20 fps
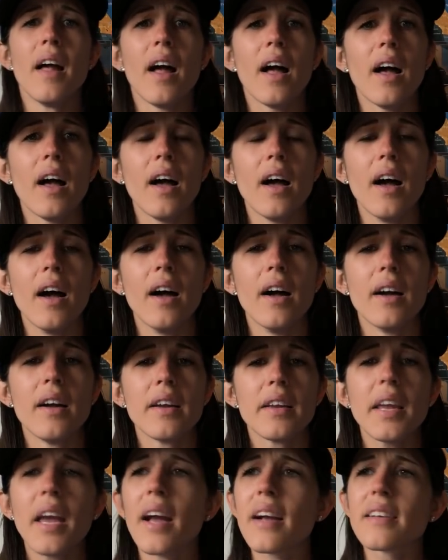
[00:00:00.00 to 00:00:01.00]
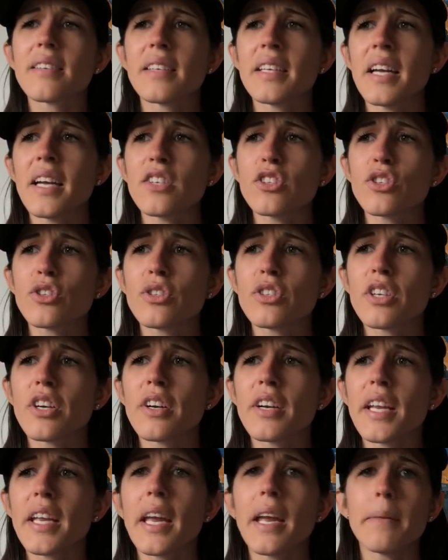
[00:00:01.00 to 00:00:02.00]
the Nationals
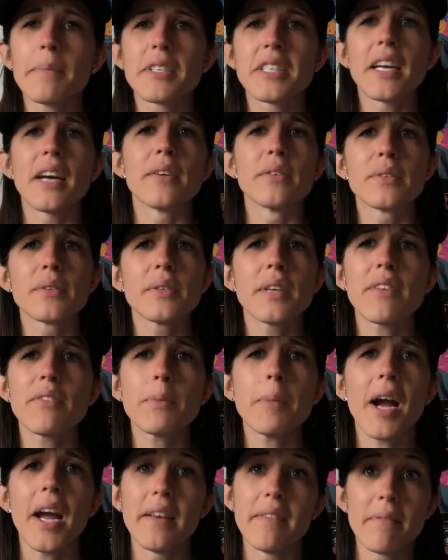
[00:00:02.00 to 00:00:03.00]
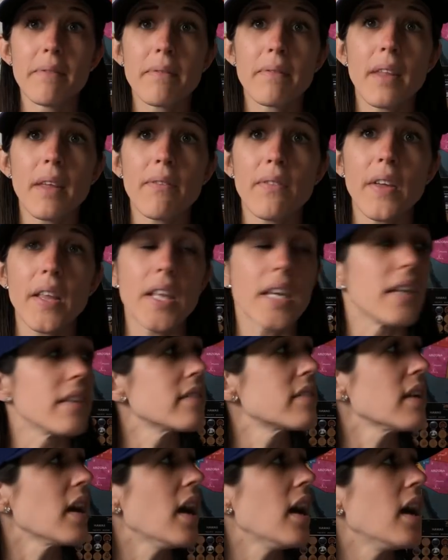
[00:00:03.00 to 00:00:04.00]
already came to town. So never mind. The
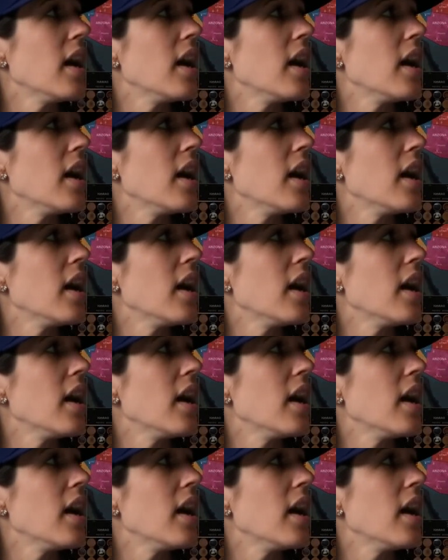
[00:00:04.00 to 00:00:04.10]
Phillies.